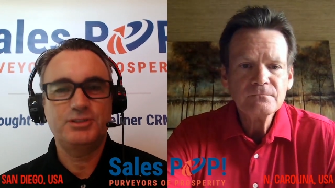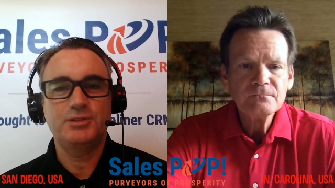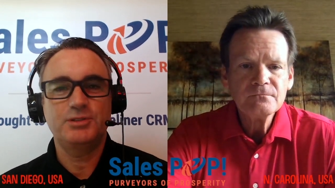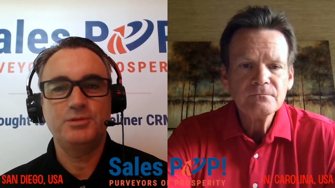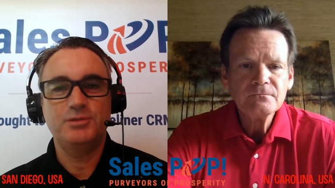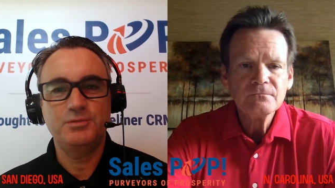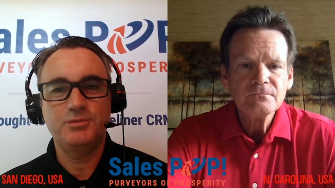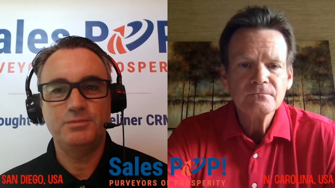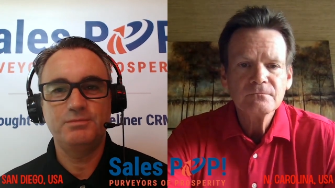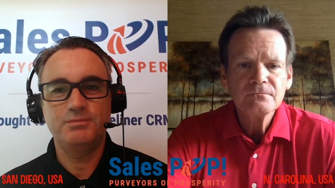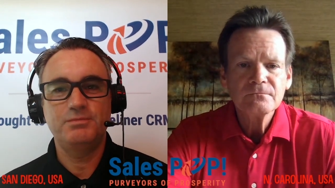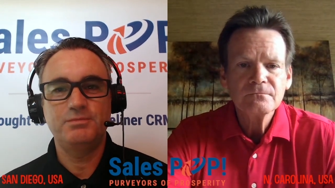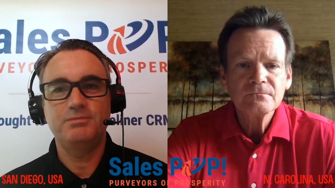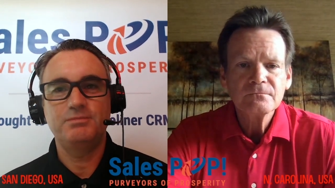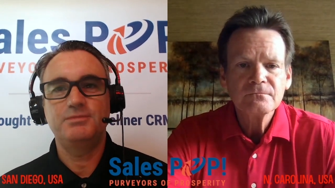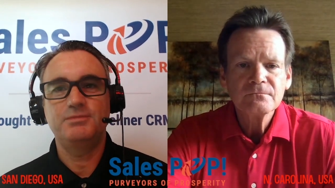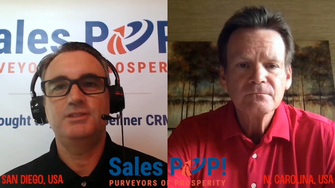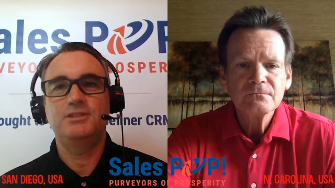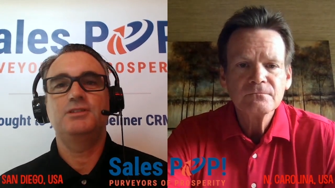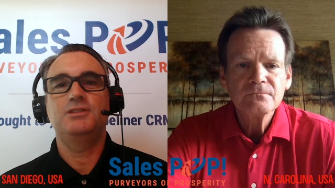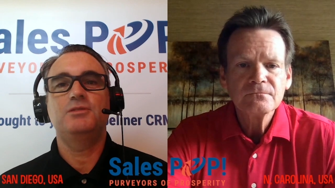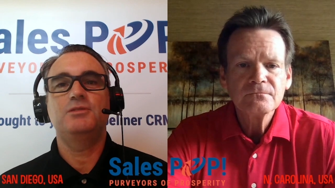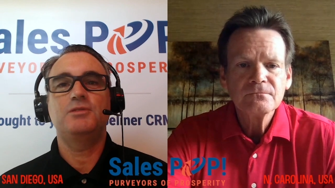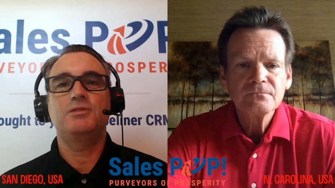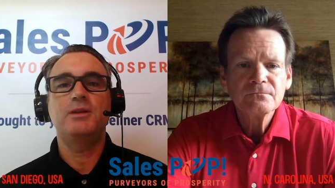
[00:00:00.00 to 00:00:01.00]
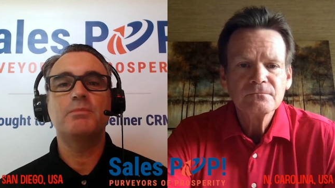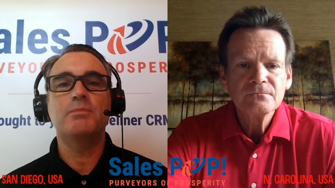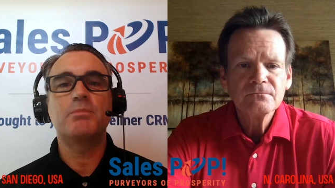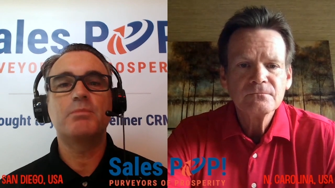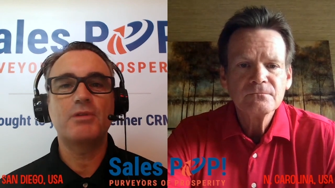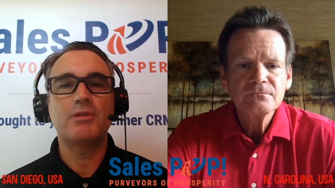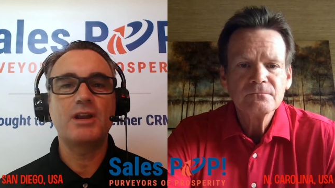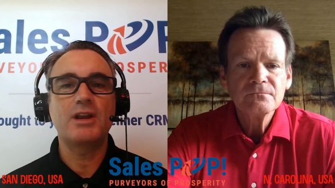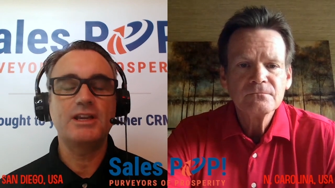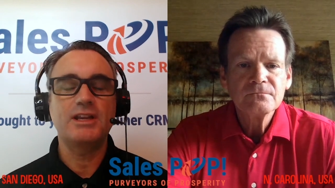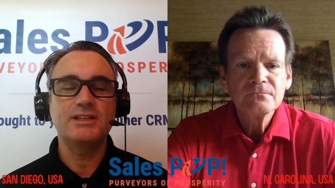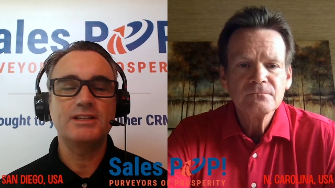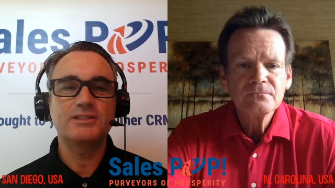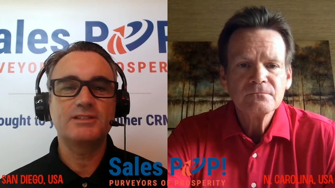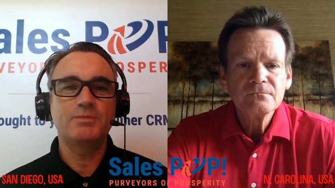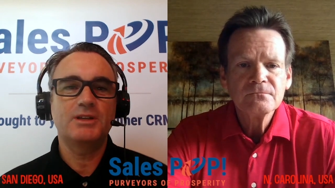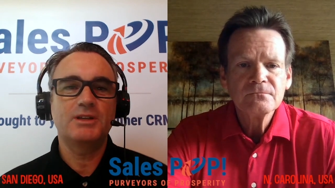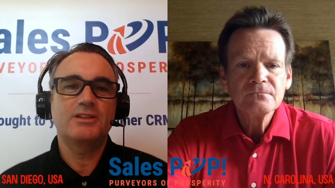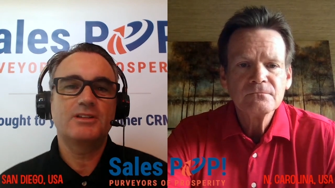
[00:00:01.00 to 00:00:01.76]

Speaker 1: to you know embrace?